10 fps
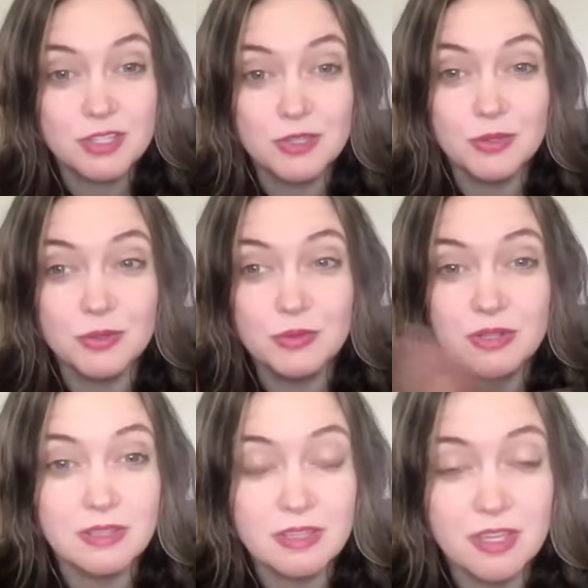
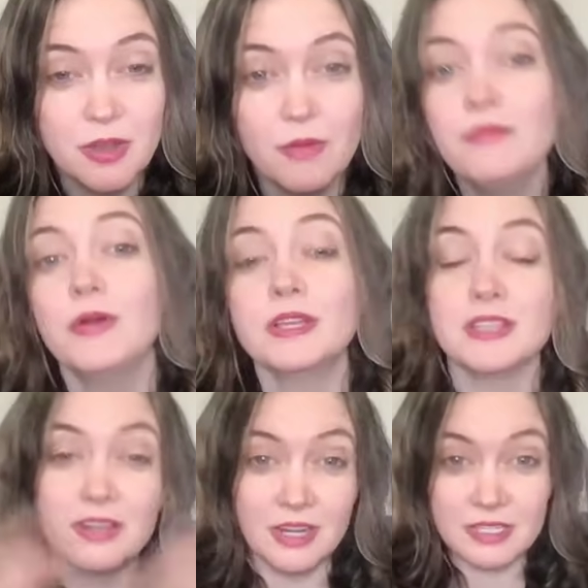to, you know,
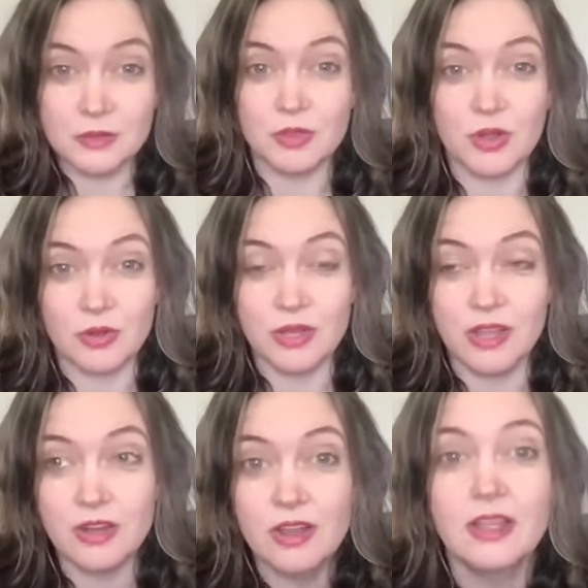focus on connecting with our
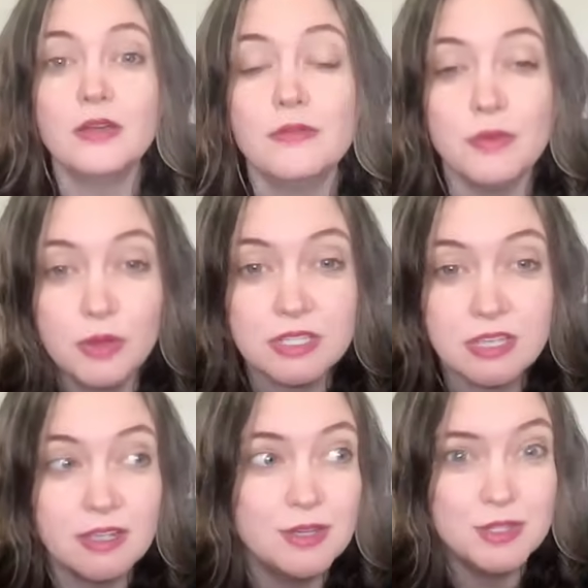creator,
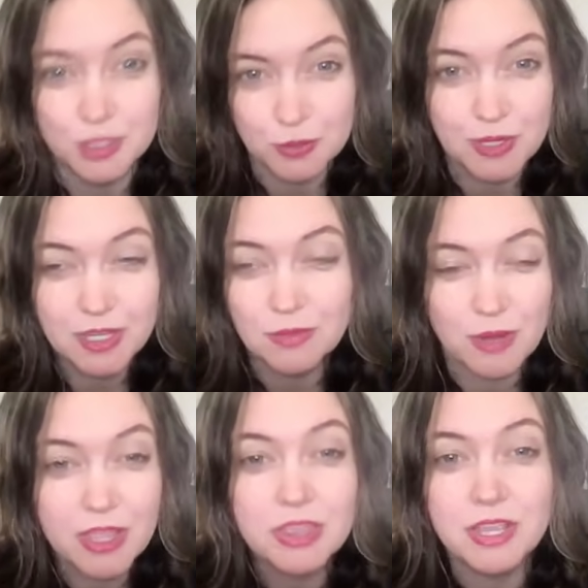focus on doing
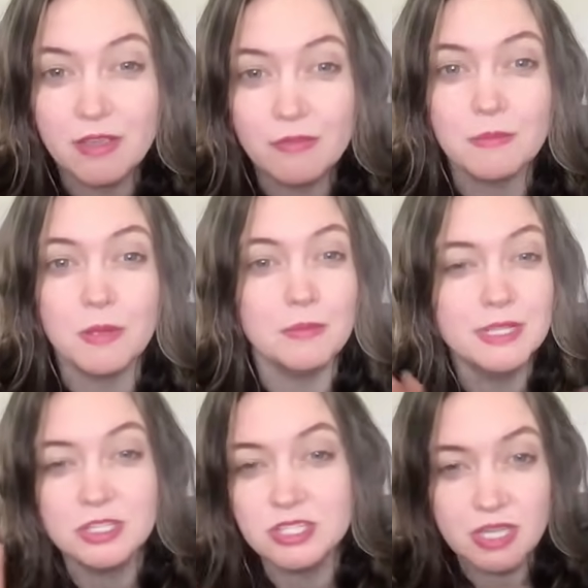the right thing every
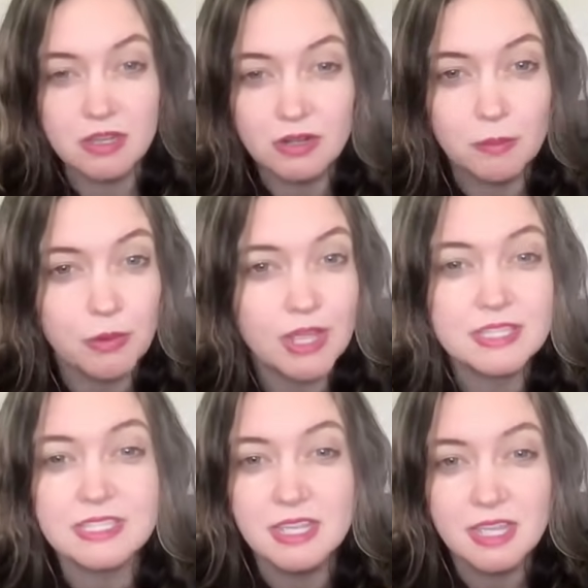moment. Just take your deep
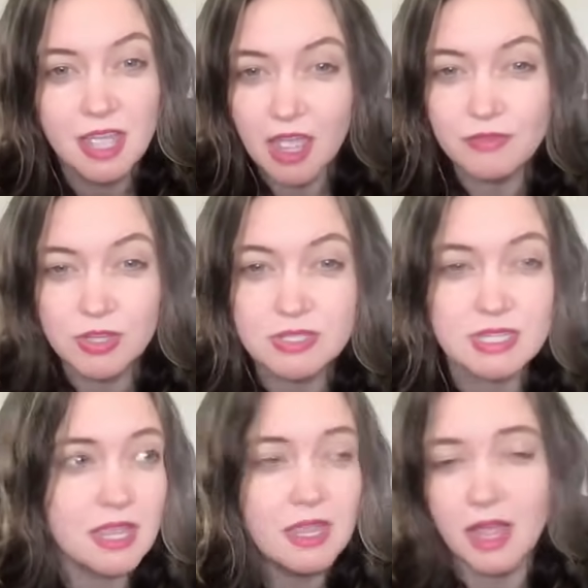breaths, have a
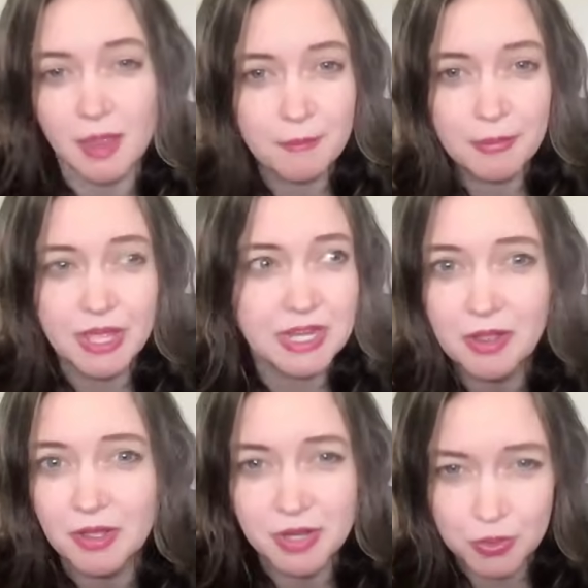good day. I'm
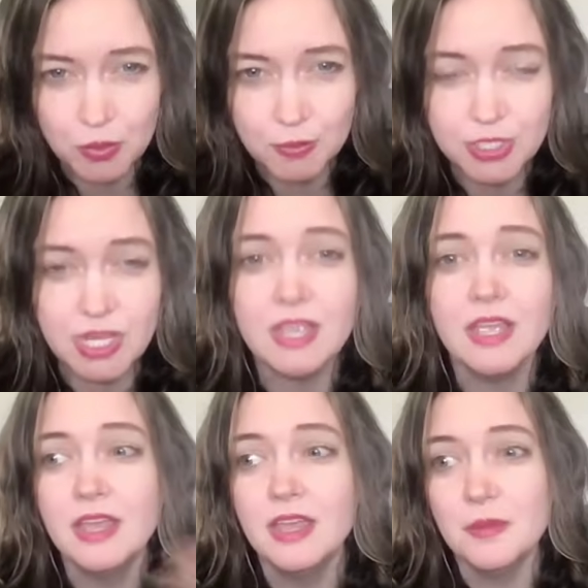planning on a normal day.